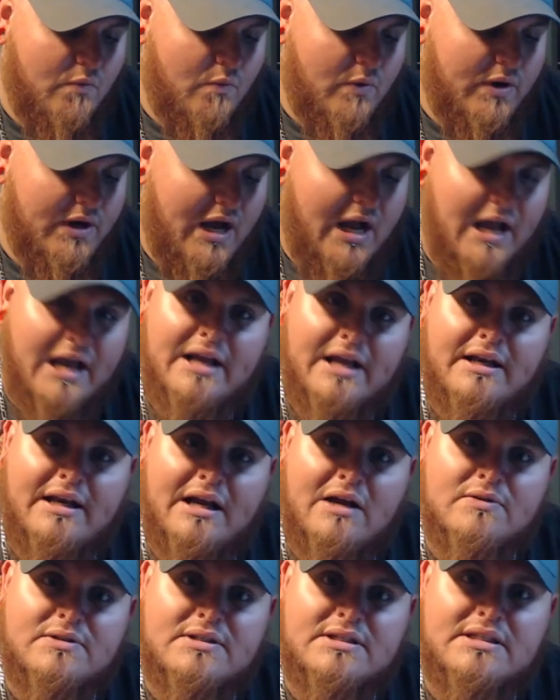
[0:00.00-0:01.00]
when I
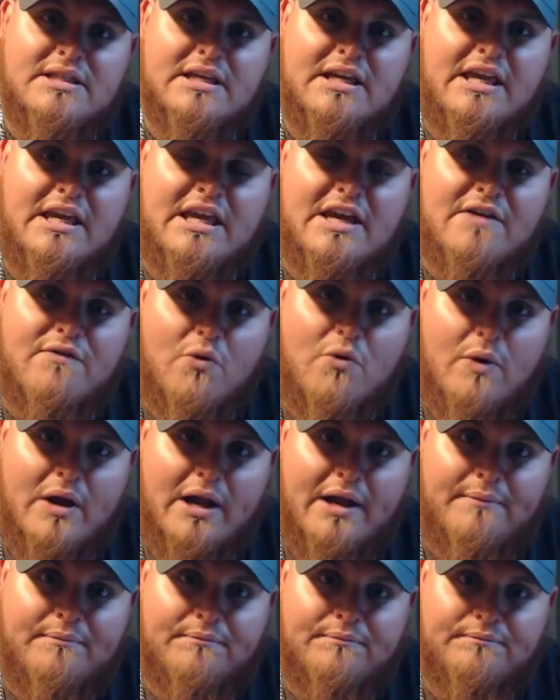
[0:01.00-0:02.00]
announce the
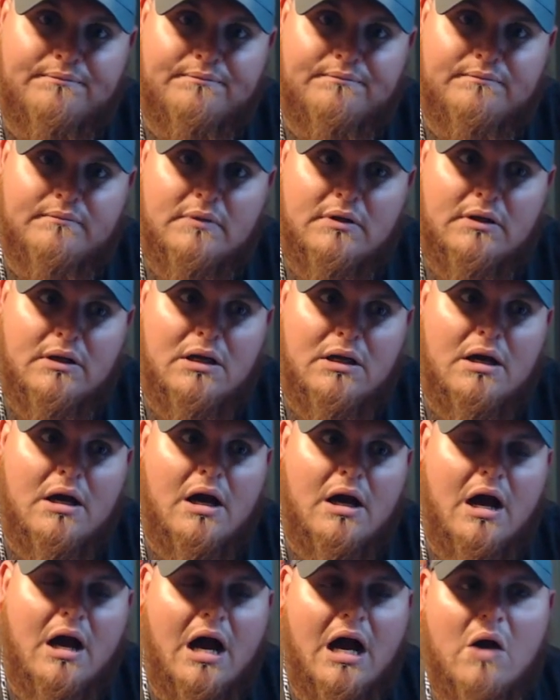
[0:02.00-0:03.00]
giveaway,
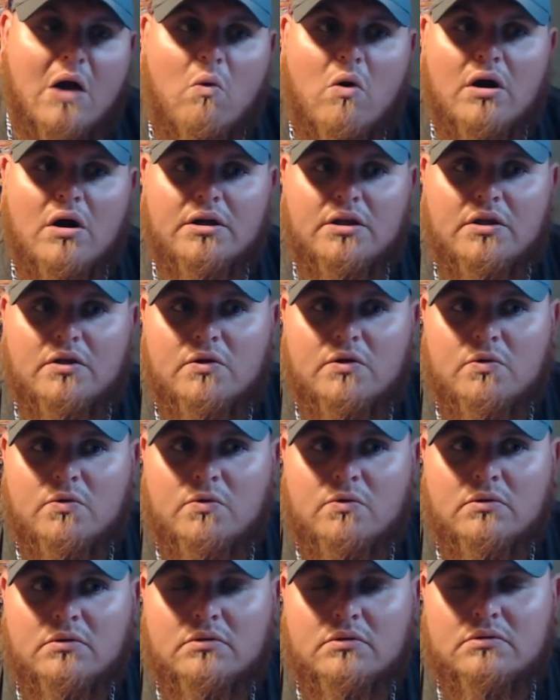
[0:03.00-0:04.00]
I want
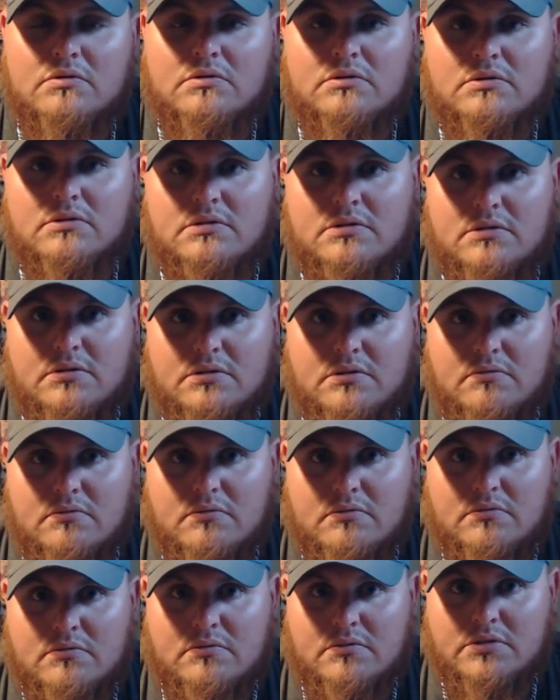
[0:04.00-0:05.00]
you
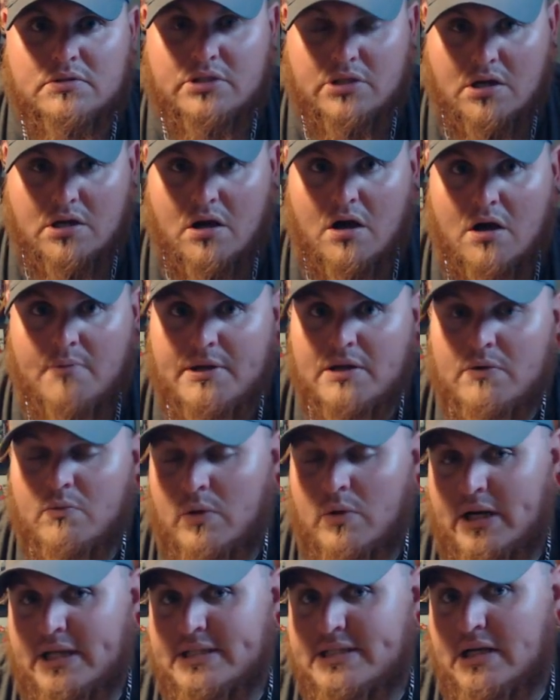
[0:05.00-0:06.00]
to comment
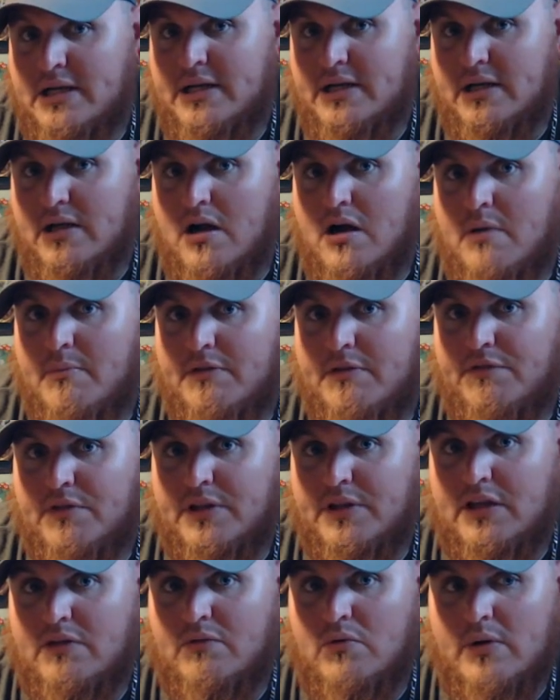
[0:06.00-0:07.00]
what I tell you to comment for
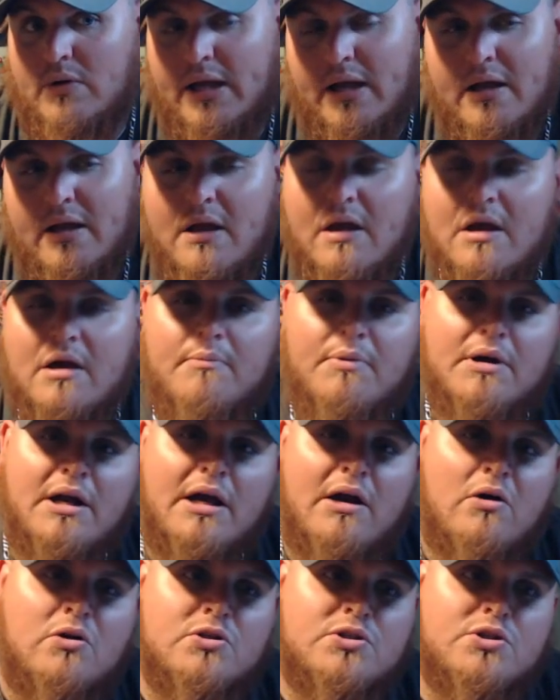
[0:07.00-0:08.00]
the giveaway, but I
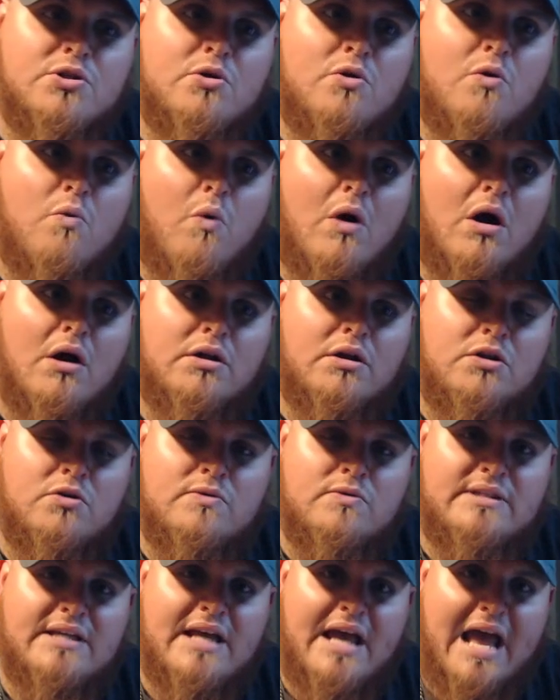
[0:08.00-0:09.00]
also want you
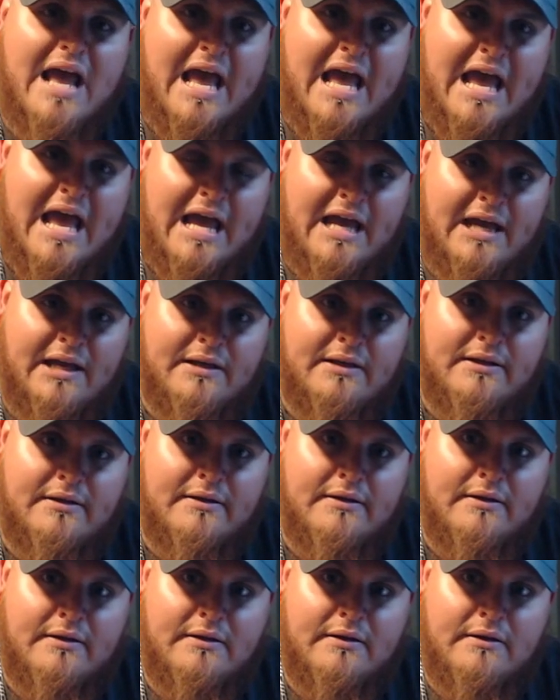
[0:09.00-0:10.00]
to add
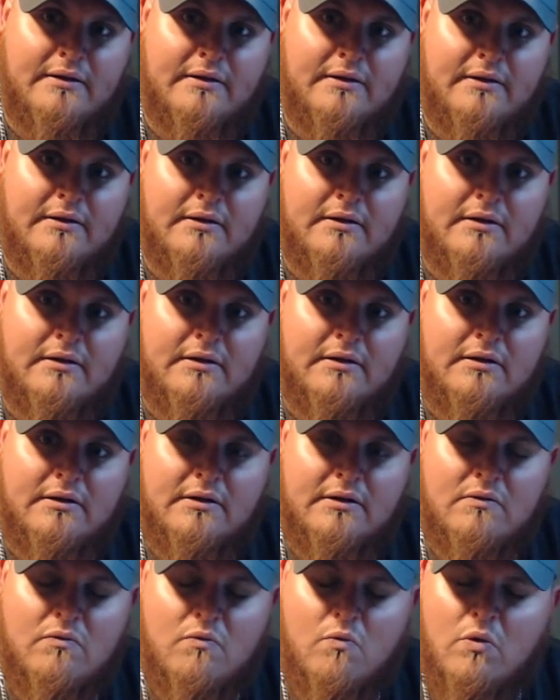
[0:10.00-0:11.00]

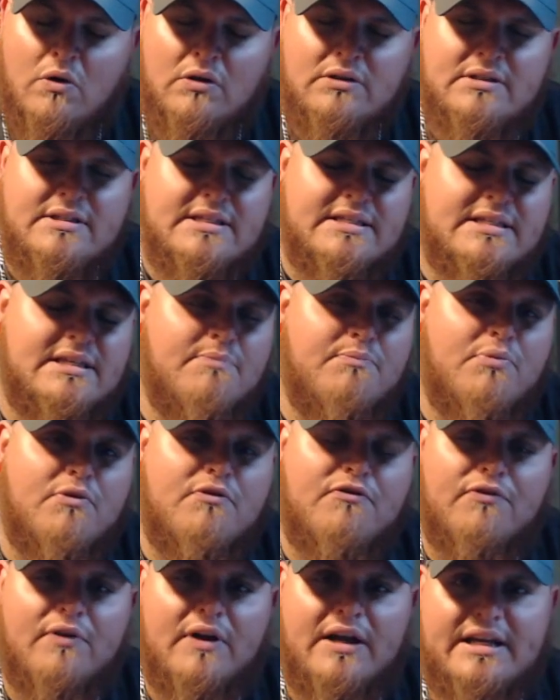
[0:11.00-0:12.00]
one simple
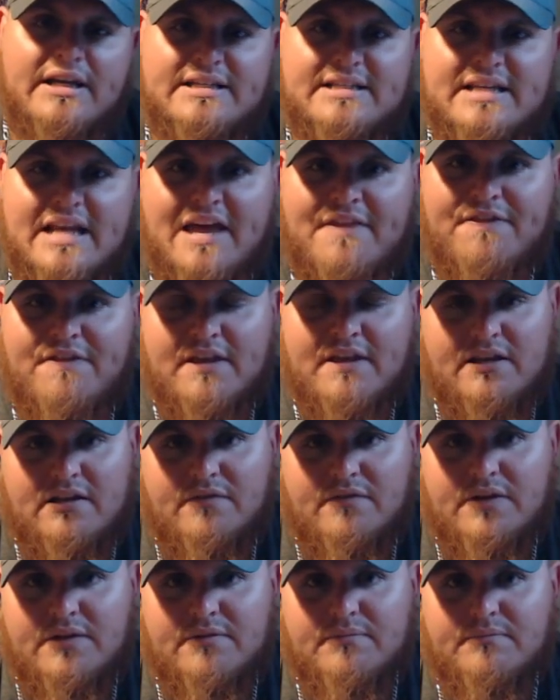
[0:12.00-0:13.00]
phrase at the end
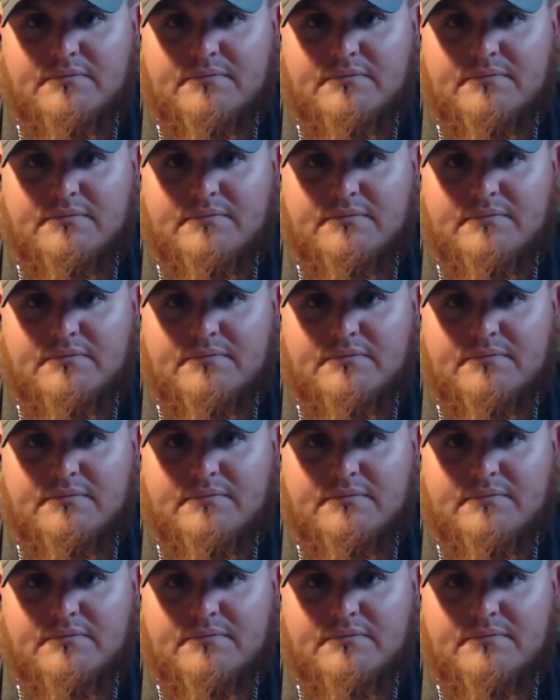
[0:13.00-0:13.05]
of it.